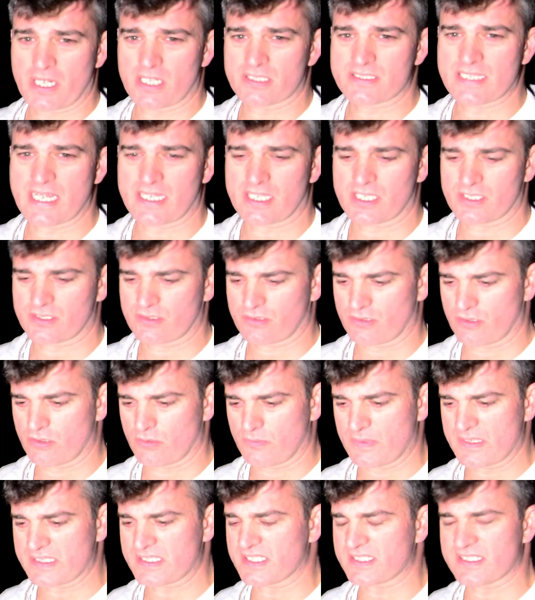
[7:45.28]
I'll take you through,
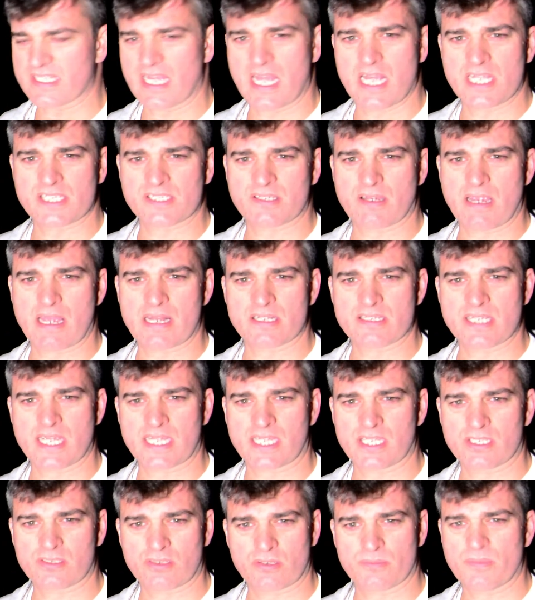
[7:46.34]
once the stars are out, I'll
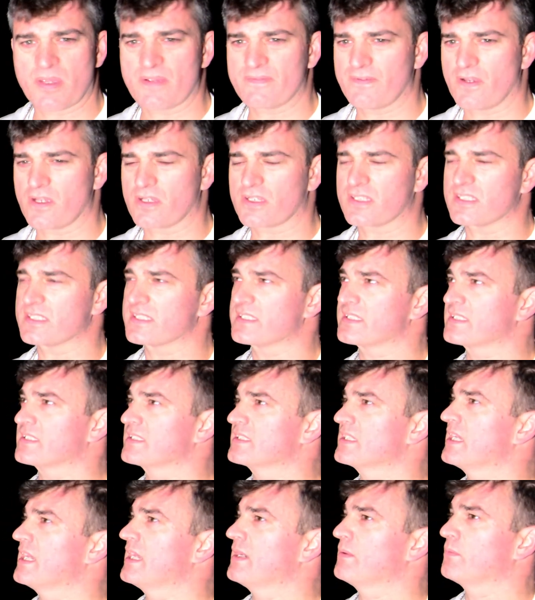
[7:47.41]
take you through my focus,
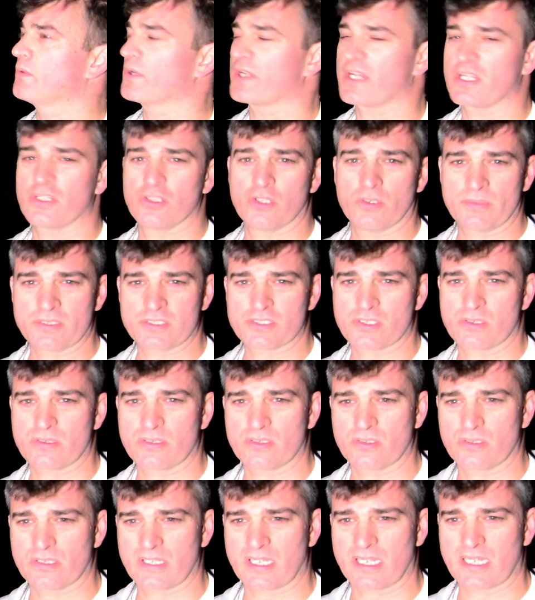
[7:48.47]
what I normally do
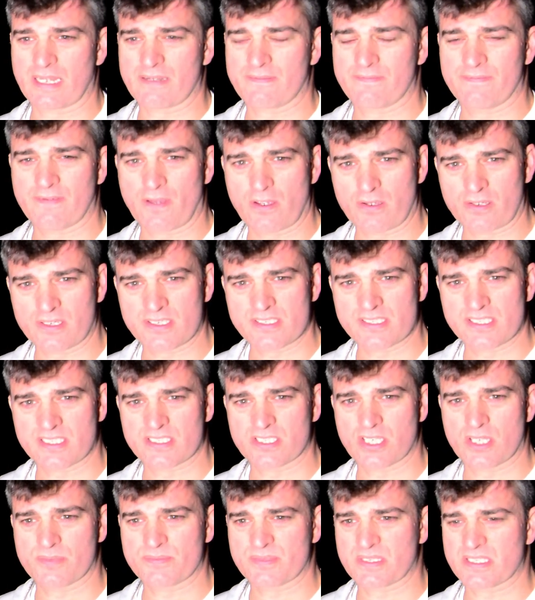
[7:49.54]
in order to get focus in
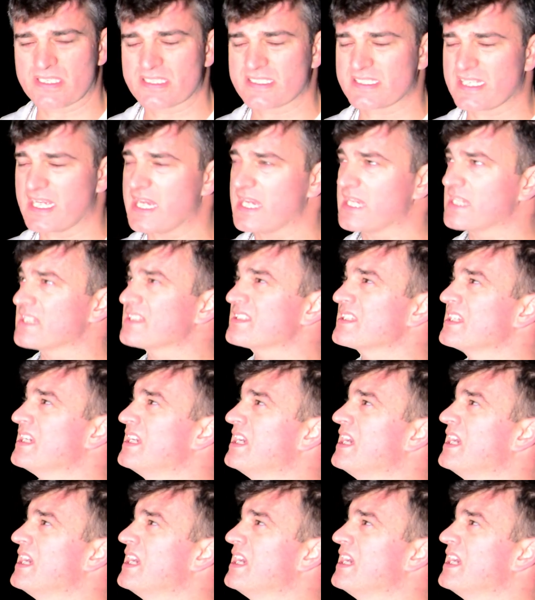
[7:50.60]
terms of the stars,